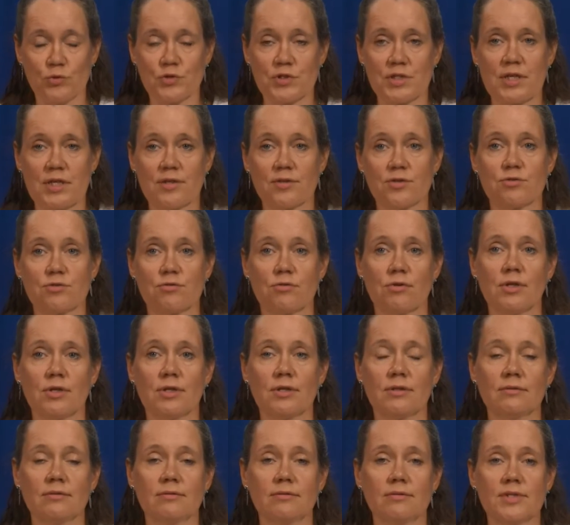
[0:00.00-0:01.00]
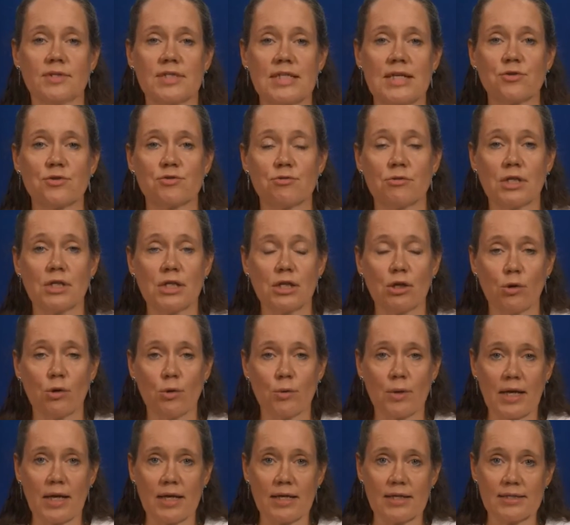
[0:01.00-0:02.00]
centrally
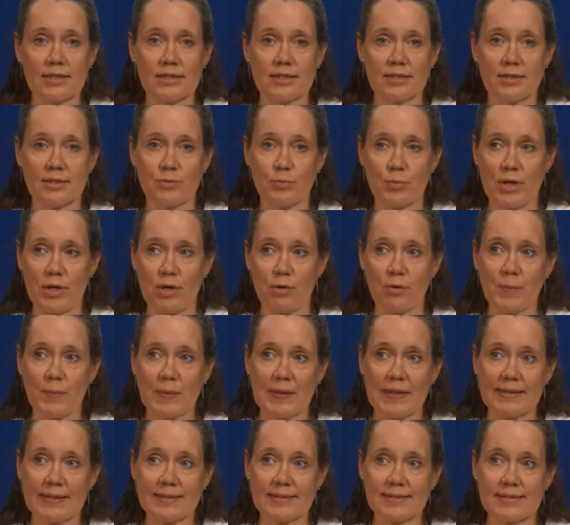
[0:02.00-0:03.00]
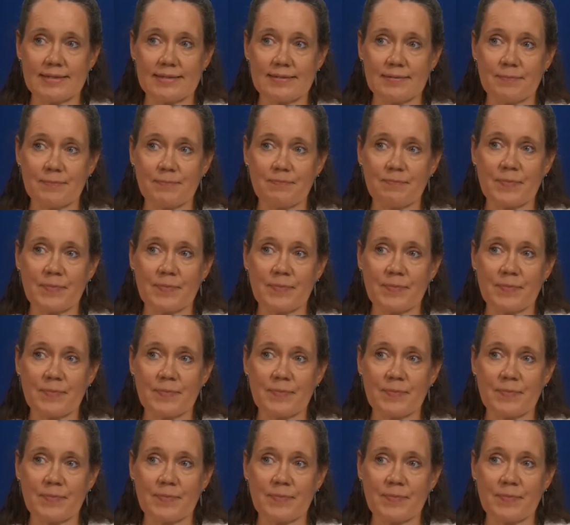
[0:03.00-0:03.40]
located power plants.